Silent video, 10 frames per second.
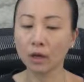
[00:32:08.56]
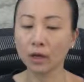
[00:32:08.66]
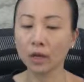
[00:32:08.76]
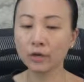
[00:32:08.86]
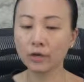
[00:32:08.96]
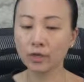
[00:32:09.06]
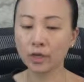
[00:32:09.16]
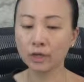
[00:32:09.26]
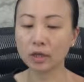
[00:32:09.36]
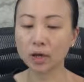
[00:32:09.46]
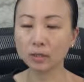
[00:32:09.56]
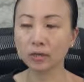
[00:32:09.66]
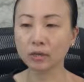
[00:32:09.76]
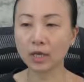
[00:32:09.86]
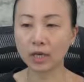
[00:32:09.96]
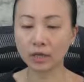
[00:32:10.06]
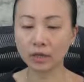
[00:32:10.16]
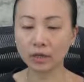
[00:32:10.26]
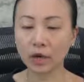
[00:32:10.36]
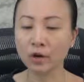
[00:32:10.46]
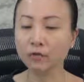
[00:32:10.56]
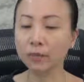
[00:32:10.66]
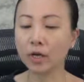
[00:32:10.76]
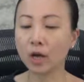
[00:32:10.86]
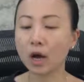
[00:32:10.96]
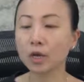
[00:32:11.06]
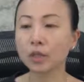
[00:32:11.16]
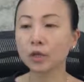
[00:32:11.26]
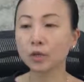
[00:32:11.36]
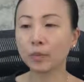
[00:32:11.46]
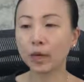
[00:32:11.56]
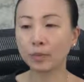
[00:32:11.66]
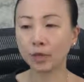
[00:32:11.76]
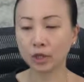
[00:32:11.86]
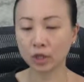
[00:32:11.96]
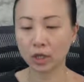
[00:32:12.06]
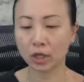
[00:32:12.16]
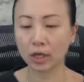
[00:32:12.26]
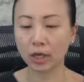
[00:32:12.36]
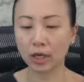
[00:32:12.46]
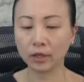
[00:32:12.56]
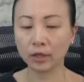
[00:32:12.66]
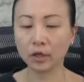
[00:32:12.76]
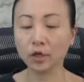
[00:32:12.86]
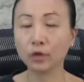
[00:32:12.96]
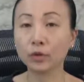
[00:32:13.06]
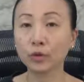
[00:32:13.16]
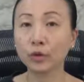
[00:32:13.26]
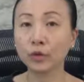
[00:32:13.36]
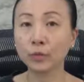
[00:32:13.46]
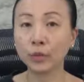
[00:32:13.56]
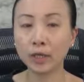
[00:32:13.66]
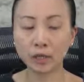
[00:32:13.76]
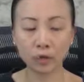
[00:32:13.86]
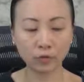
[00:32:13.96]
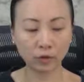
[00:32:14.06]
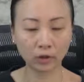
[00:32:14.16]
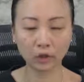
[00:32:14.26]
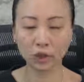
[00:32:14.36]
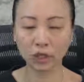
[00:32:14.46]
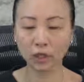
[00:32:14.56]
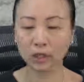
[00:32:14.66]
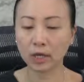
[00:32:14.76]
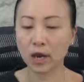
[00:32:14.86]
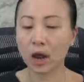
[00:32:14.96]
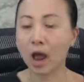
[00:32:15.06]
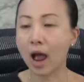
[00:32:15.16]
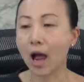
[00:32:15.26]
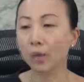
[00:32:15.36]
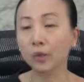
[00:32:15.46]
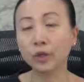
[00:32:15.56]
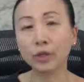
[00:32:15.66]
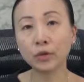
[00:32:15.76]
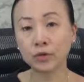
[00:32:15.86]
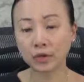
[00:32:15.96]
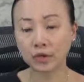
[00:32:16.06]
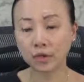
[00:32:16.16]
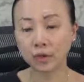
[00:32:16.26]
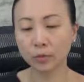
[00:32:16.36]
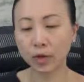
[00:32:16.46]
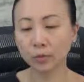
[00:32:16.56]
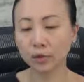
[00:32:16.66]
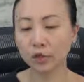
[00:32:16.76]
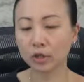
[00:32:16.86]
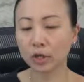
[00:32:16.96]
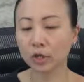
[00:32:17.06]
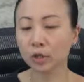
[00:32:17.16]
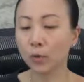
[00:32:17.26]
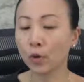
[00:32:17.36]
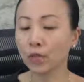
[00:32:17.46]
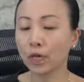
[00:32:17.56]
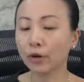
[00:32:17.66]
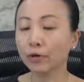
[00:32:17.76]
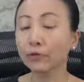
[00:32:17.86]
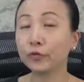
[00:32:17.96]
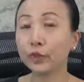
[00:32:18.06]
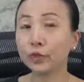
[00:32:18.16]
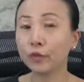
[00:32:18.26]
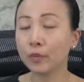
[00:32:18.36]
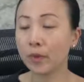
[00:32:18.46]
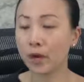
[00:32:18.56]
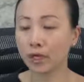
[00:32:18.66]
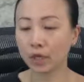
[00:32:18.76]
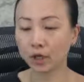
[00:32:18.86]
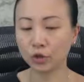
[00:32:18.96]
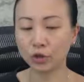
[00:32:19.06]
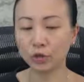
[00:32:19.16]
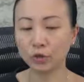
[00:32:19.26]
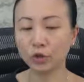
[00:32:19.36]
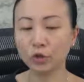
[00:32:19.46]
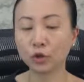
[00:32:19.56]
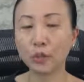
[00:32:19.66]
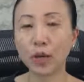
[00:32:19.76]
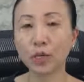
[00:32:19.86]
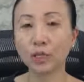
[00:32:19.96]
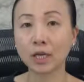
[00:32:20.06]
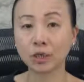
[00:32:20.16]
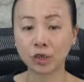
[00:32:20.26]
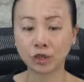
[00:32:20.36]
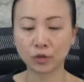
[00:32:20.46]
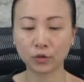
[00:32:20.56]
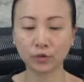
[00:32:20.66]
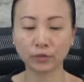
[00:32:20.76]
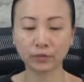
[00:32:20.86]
Here is an example taken from an article published in the journal European Urology. I will use this to point out a few of the main issues you should pay attention to.